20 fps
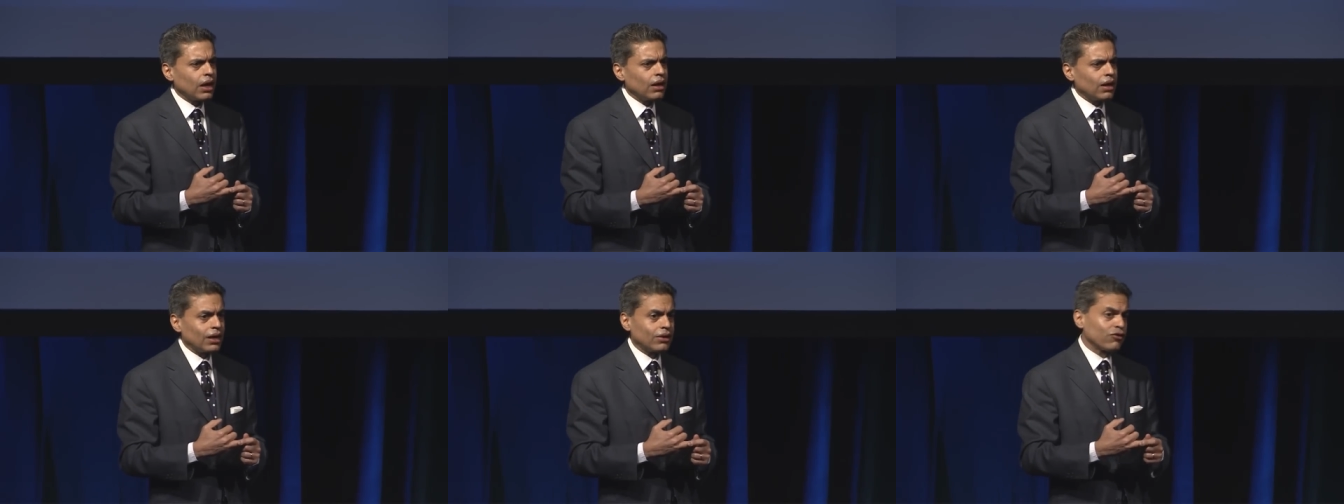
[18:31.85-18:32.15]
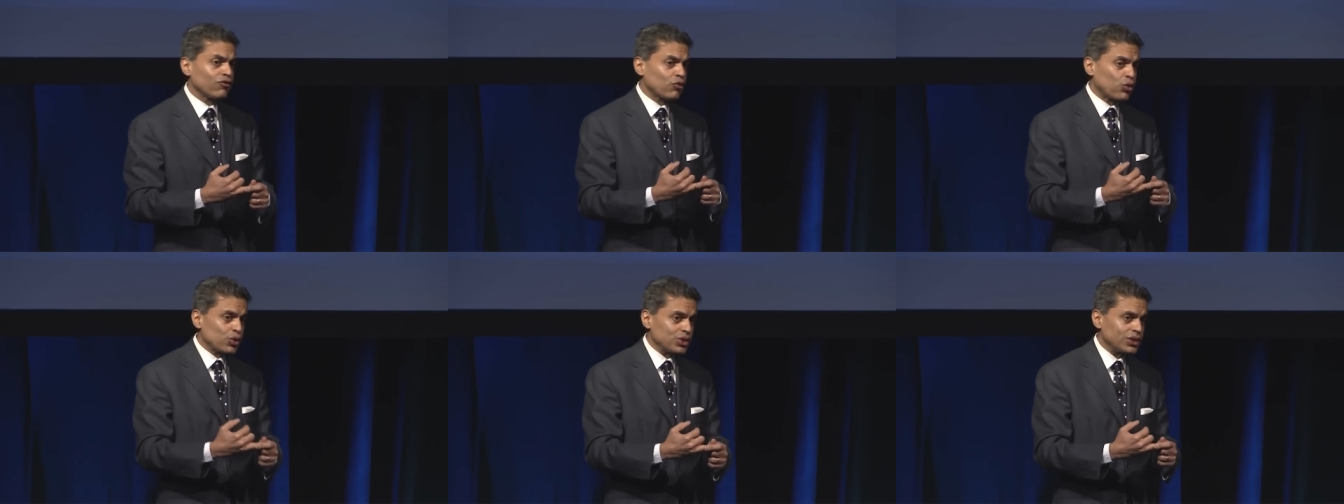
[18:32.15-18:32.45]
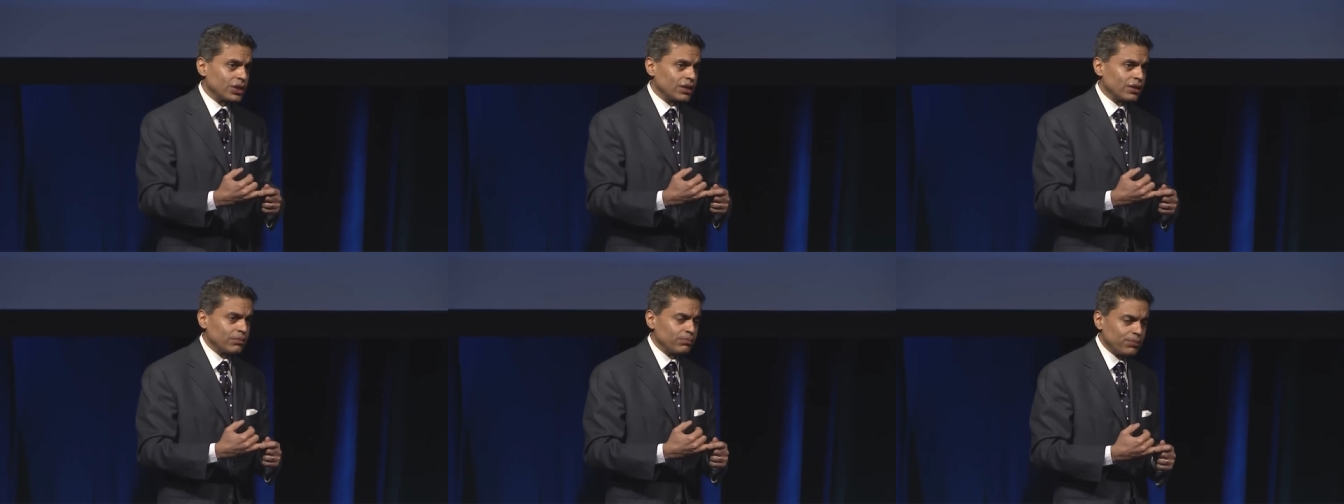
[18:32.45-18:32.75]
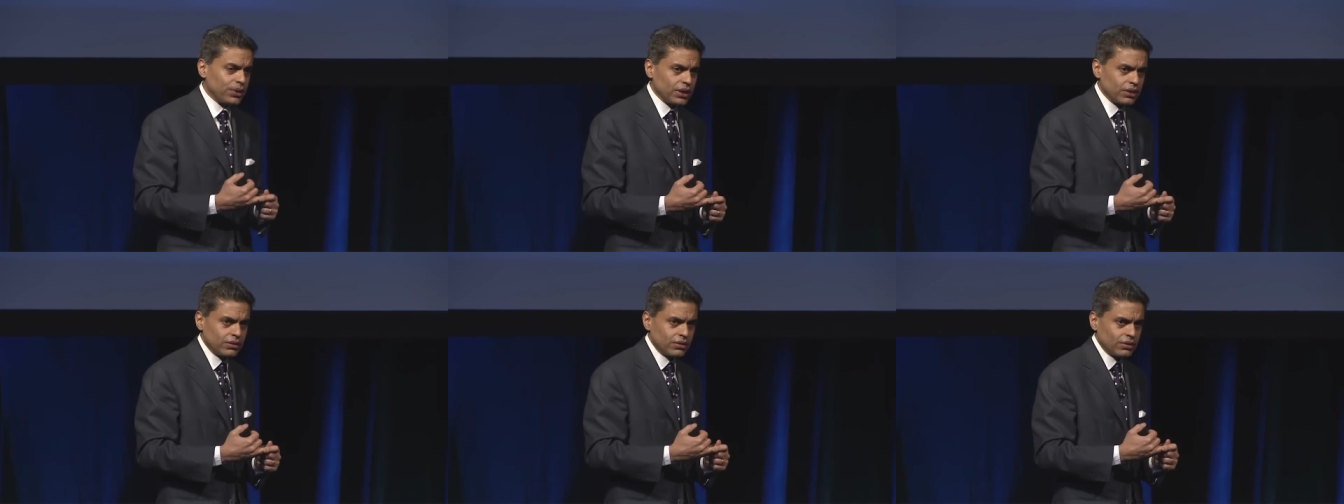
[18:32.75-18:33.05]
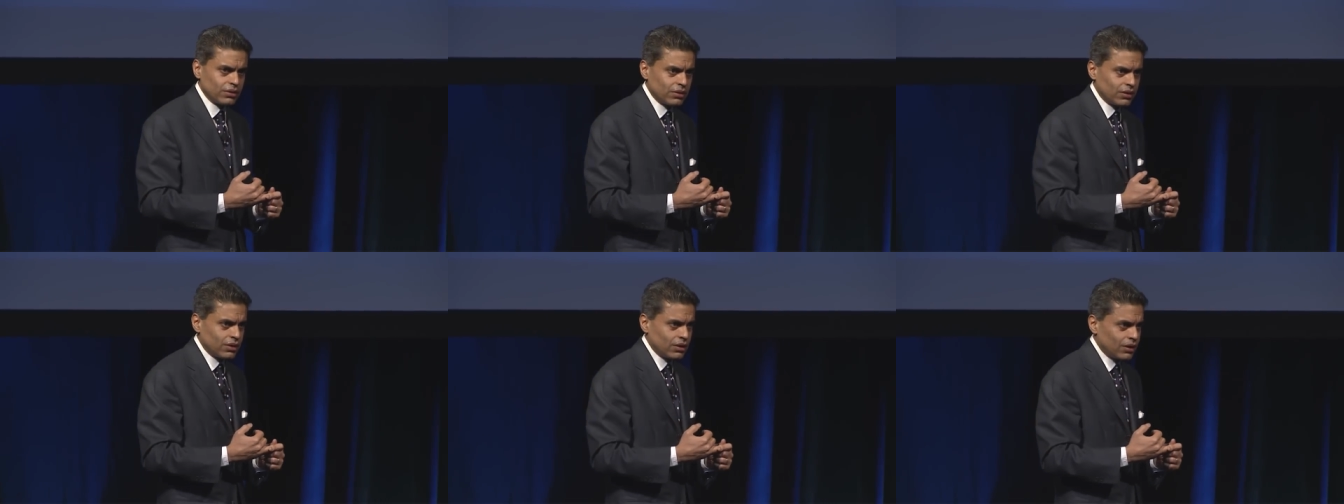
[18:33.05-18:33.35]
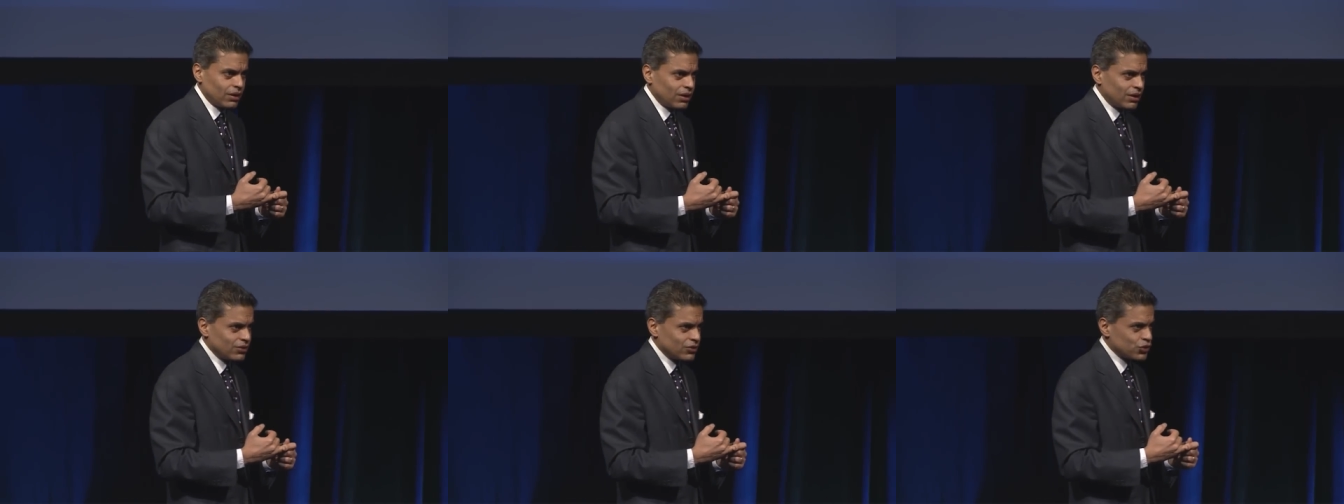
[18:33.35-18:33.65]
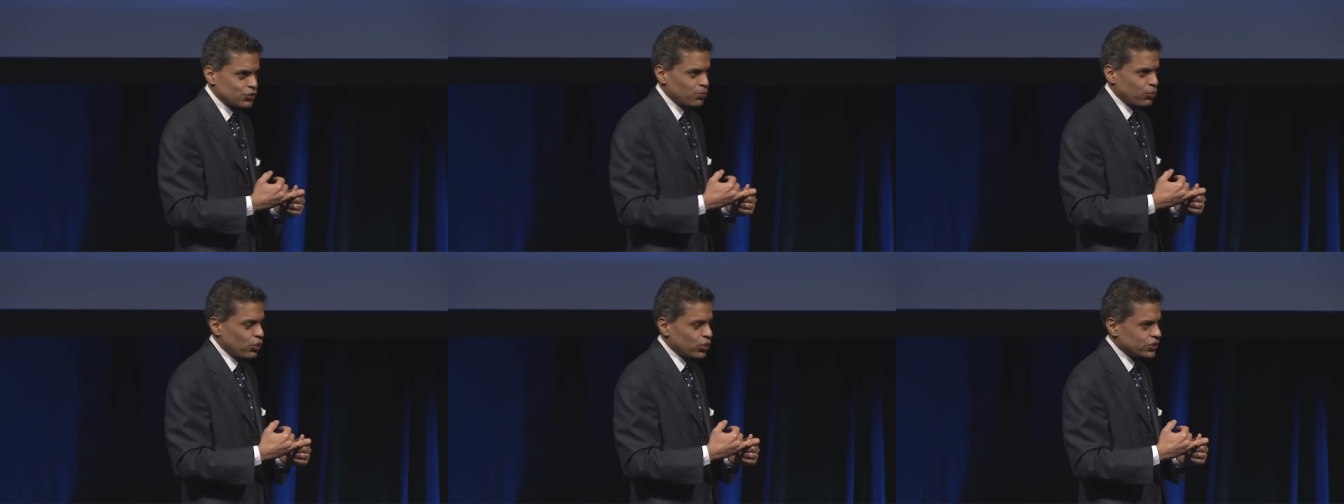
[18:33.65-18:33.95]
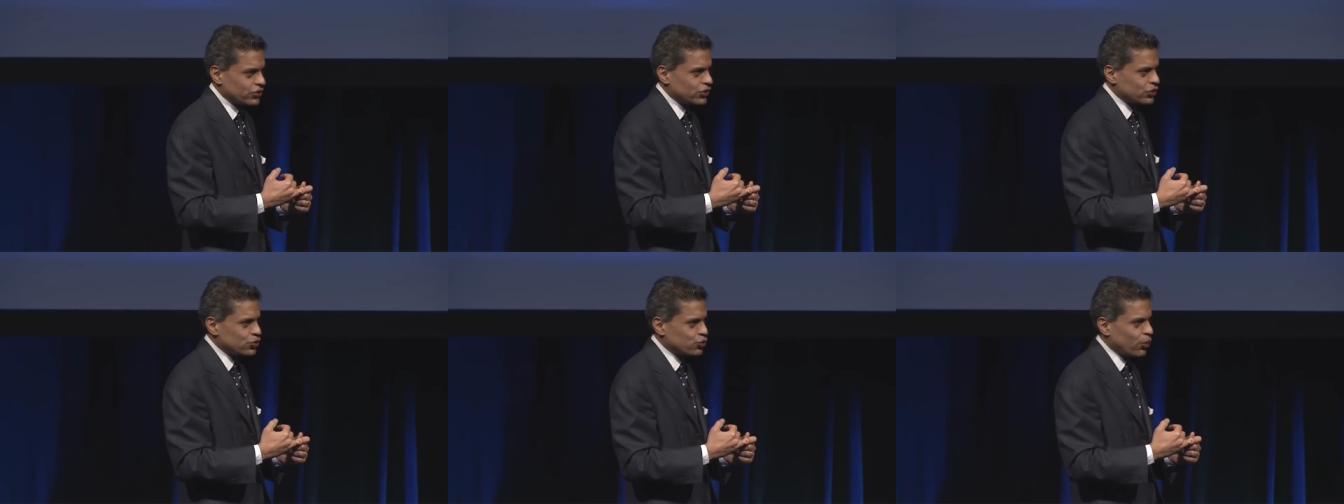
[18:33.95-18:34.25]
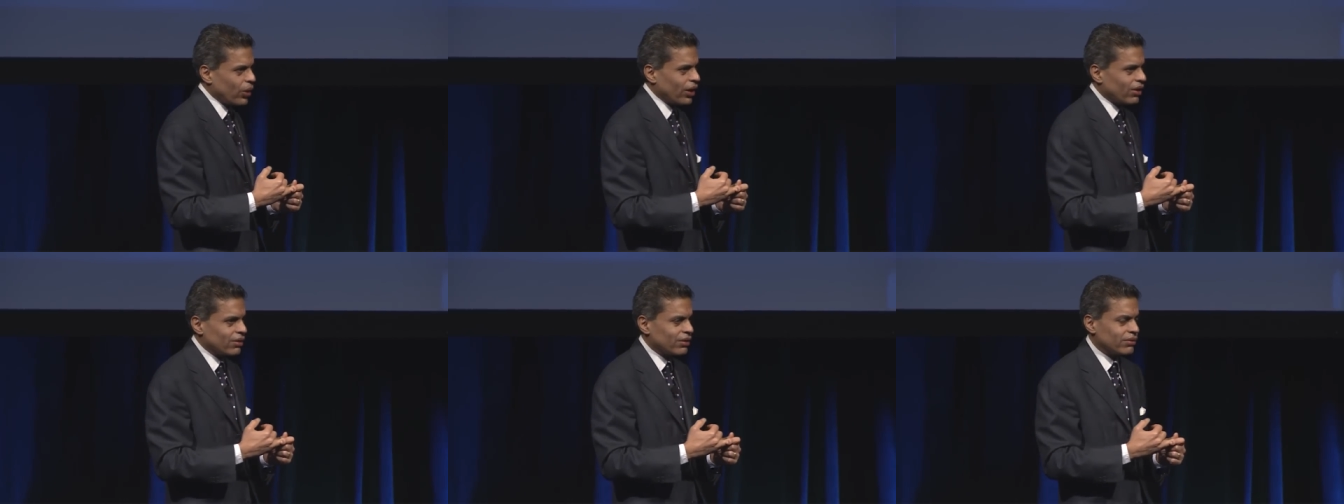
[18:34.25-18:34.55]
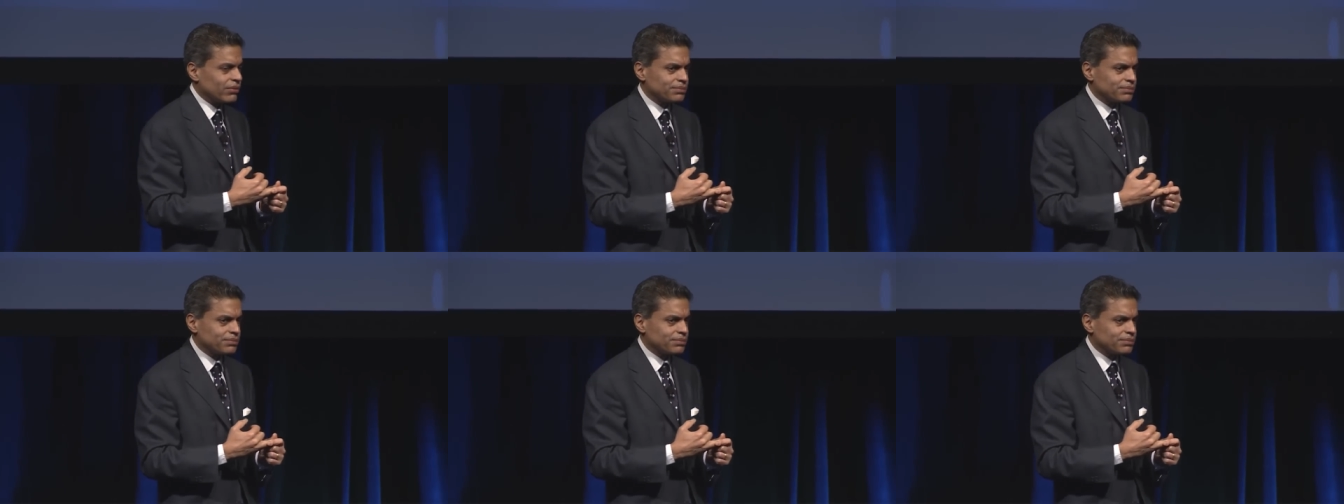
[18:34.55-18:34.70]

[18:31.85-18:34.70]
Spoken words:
And of course, they compete in sports as well.